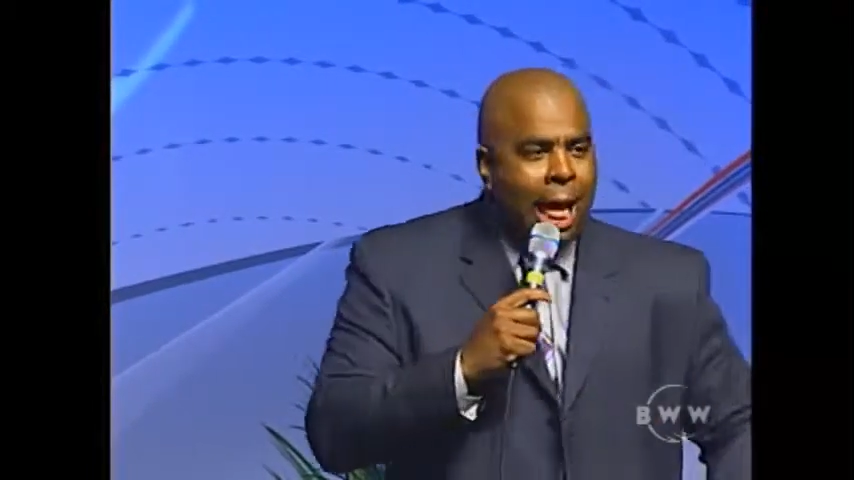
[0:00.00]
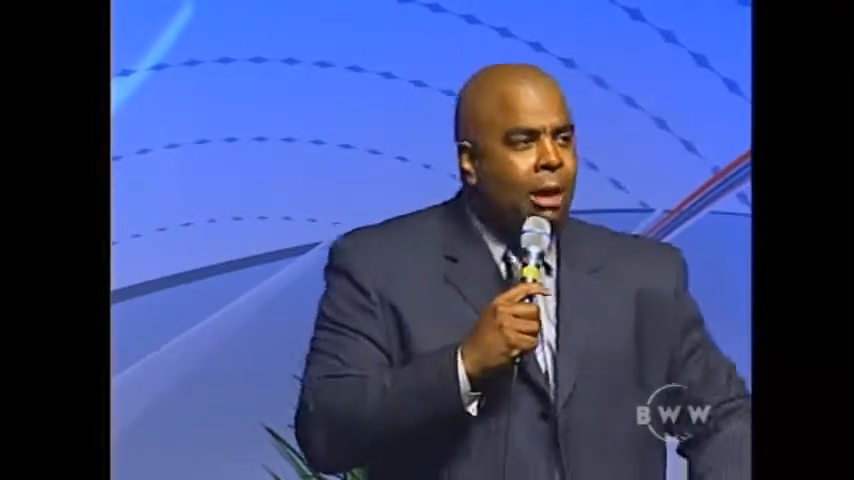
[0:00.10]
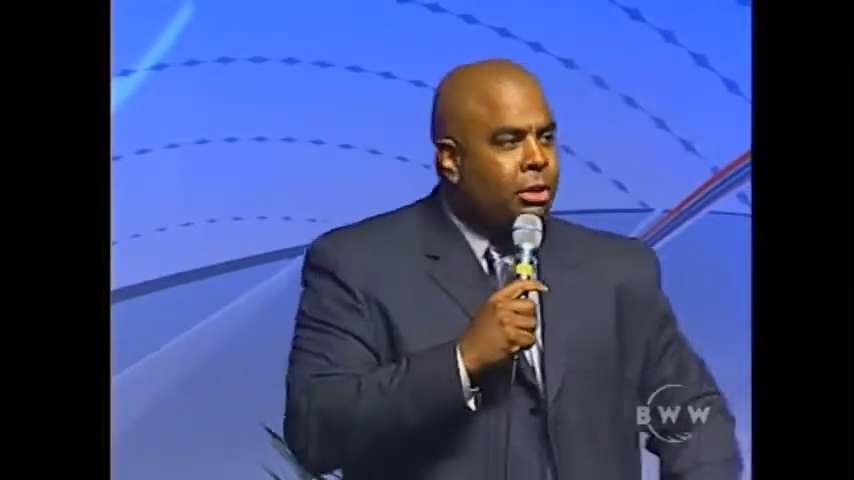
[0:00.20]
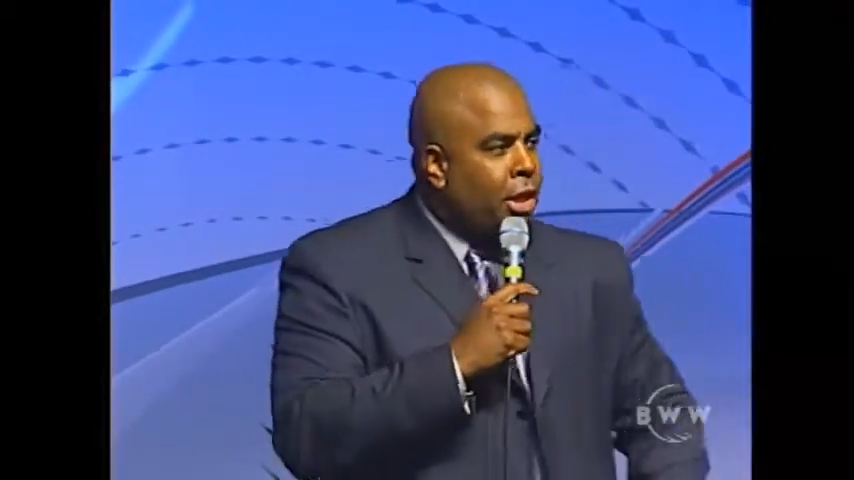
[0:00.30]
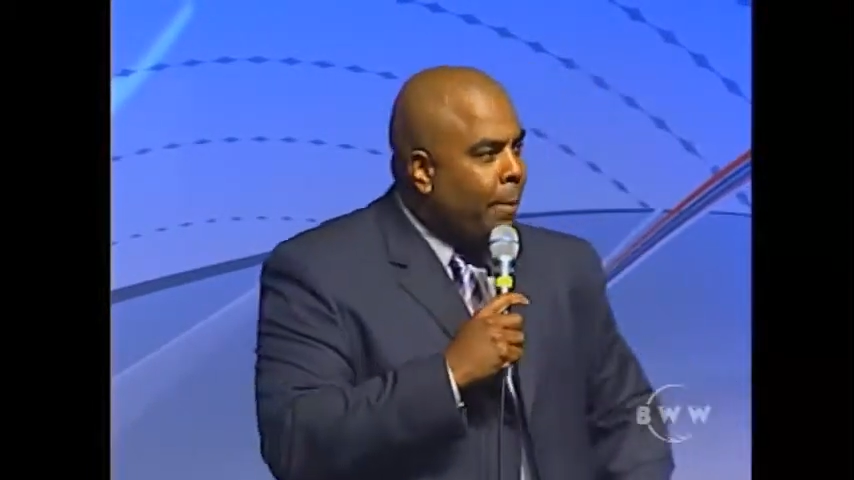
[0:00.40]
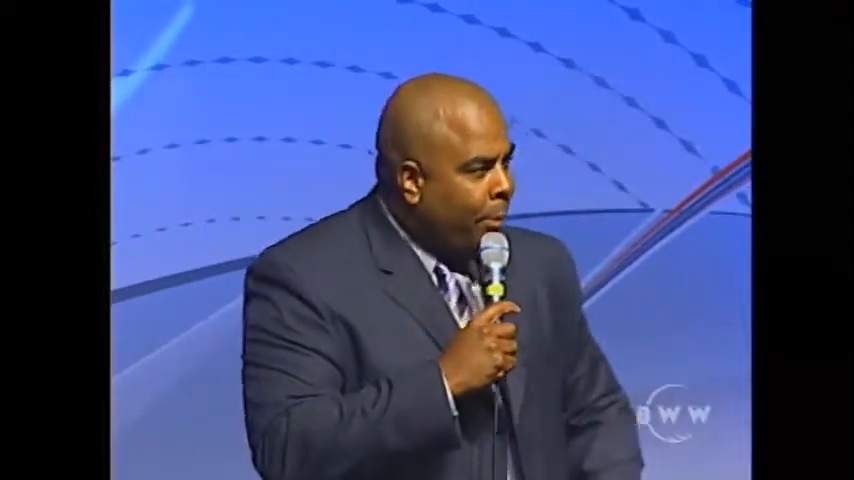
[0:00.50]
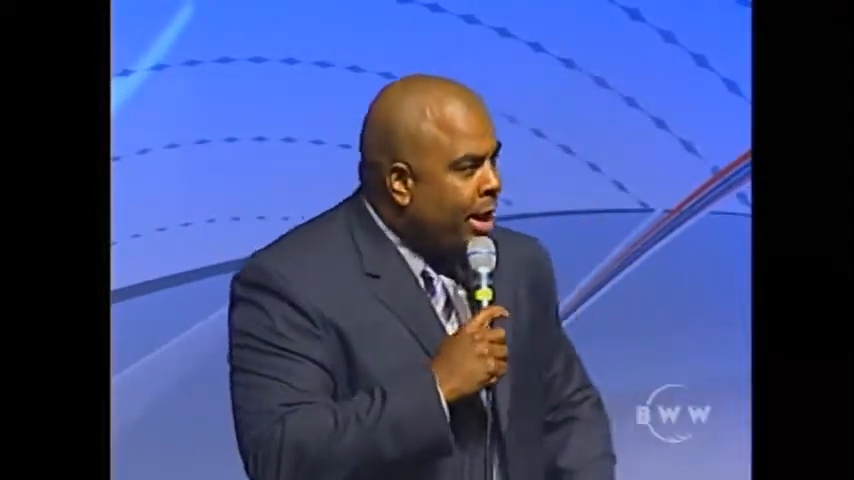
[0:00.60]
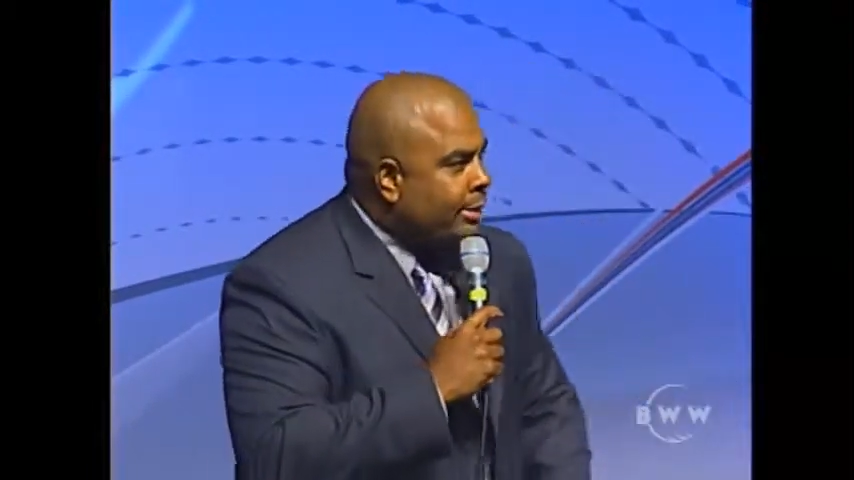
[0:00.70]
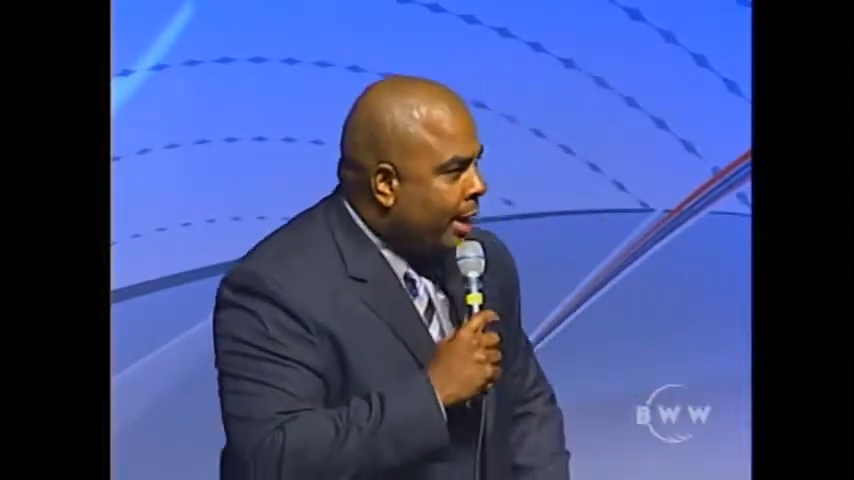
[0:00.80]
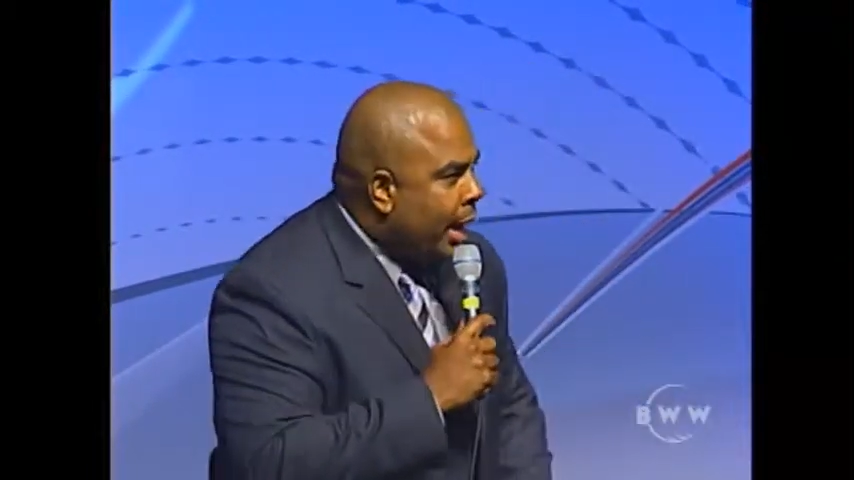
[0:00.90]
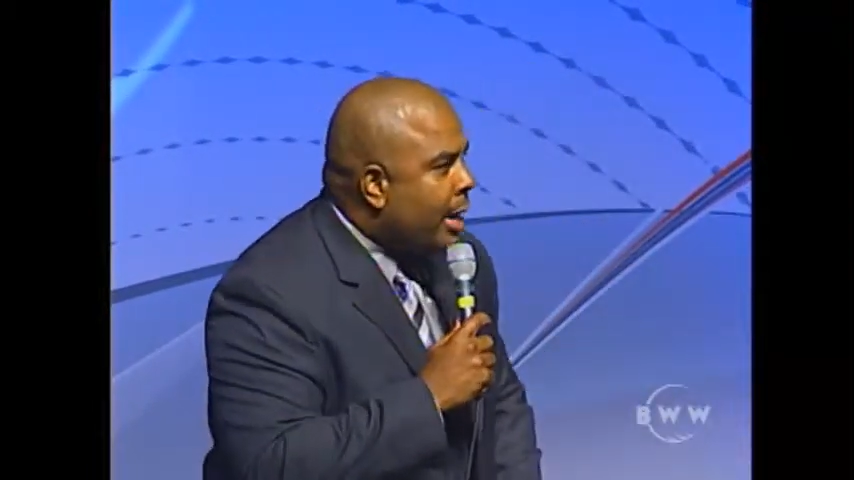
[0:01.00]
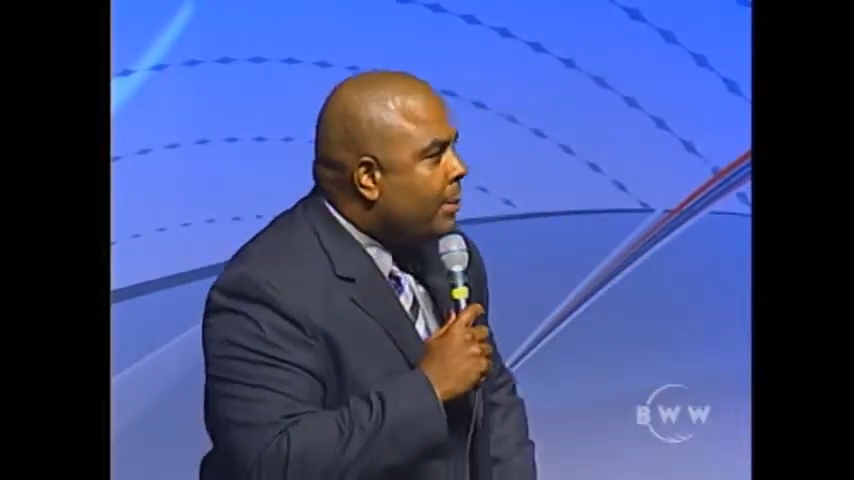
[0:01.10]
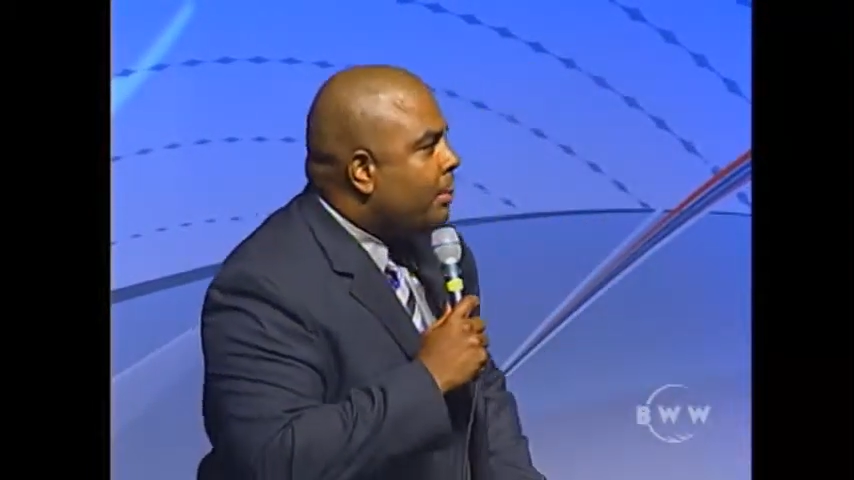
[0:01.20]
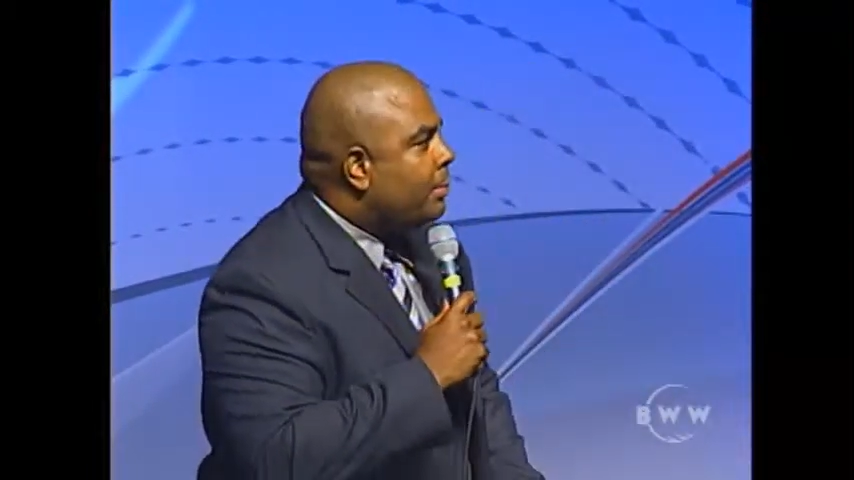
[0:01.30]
out to the Britt team.